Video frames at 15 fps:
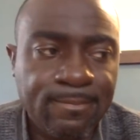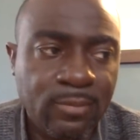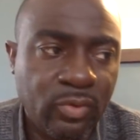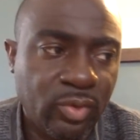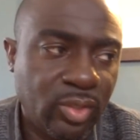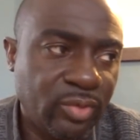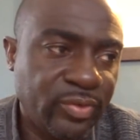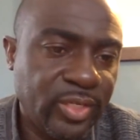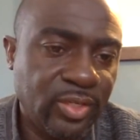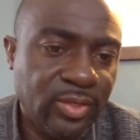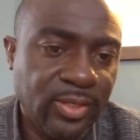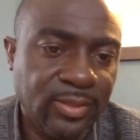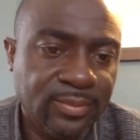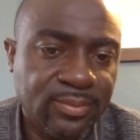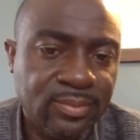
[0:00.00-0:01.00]
whatever you
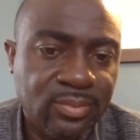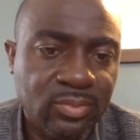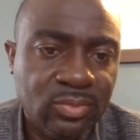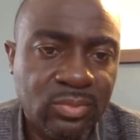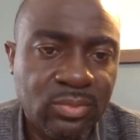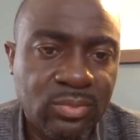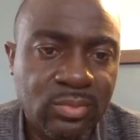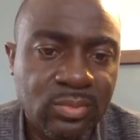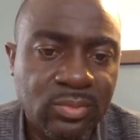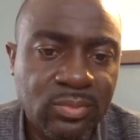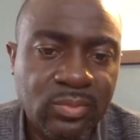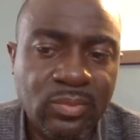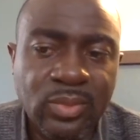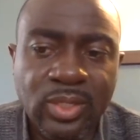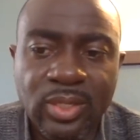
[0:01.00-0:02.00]
need.
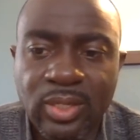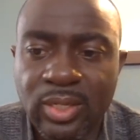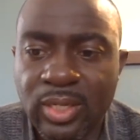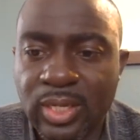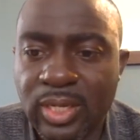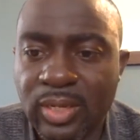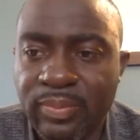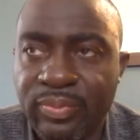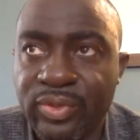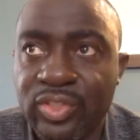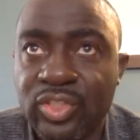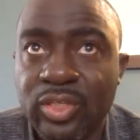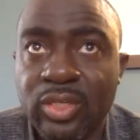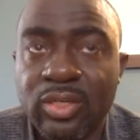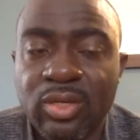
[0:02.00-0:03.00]
I appreciate